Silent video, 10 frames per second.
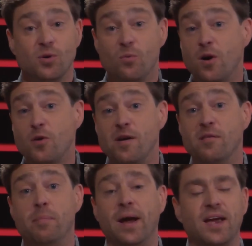
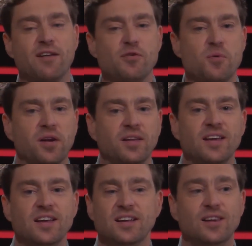welcome back, everyone.
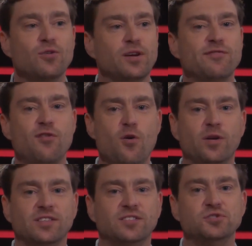Looking
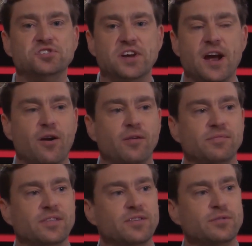forward to
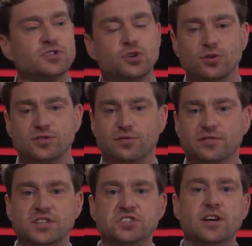share the results of
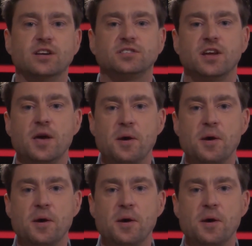this year's